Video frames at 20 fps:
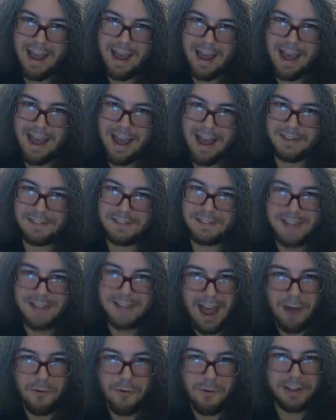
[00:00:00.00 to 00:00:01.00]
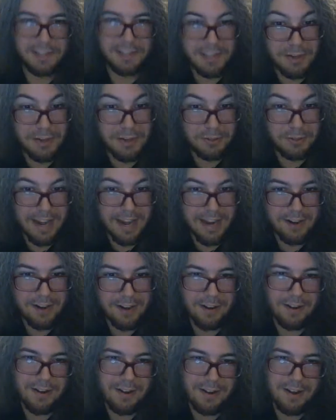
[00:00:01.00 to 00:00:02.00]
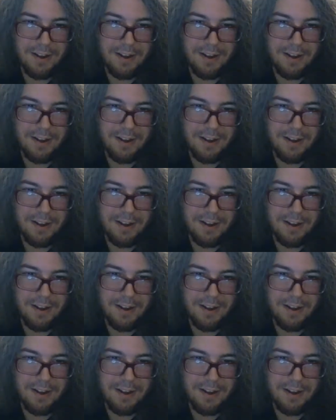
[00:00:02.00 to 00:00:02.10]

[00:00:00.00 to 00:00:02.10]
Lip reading: and now a year later